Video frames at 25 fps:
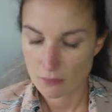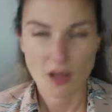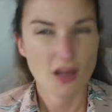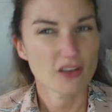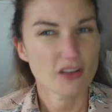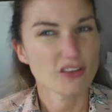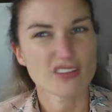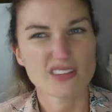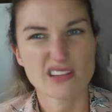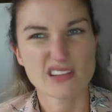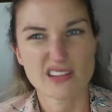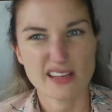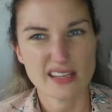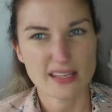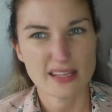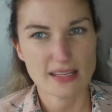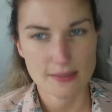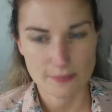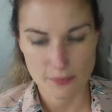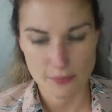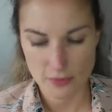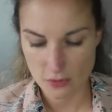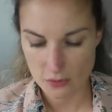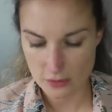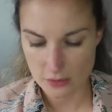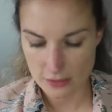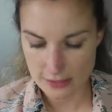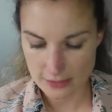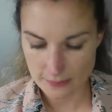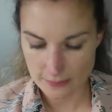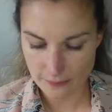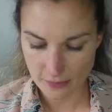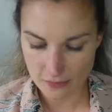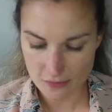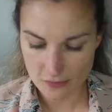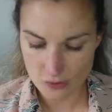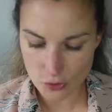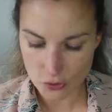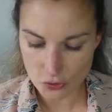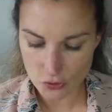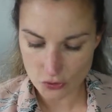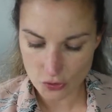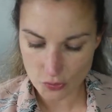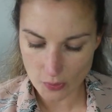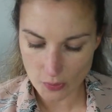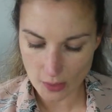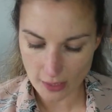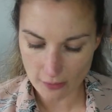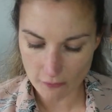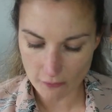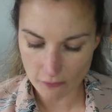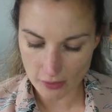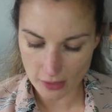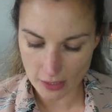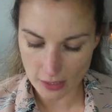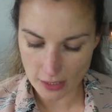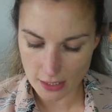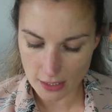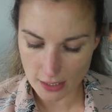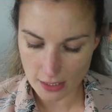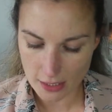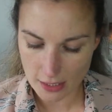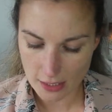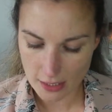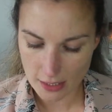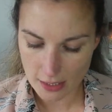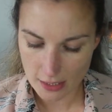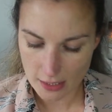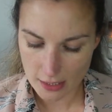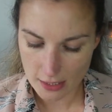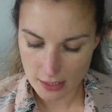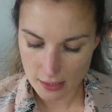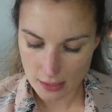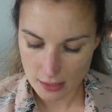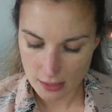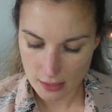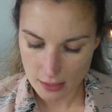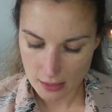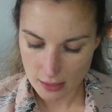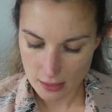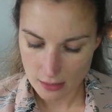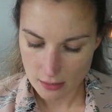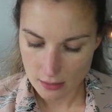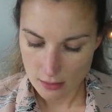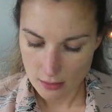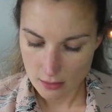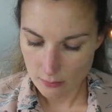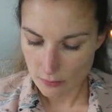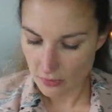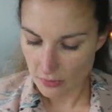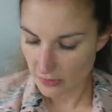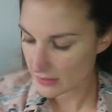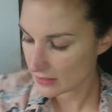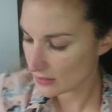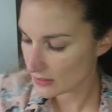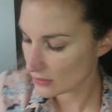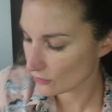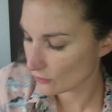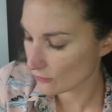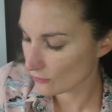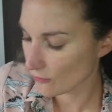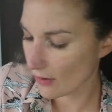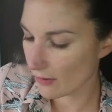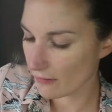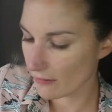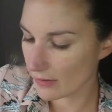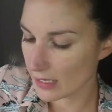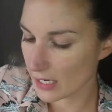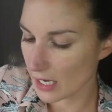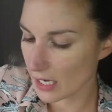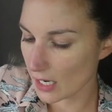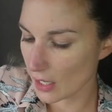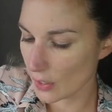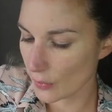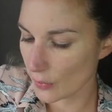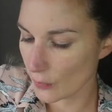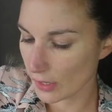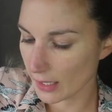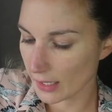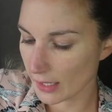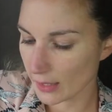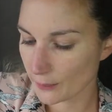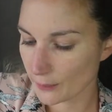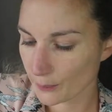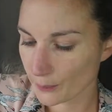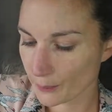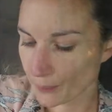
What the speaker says: I just like it because it's not too heavy, but it's still very glowy.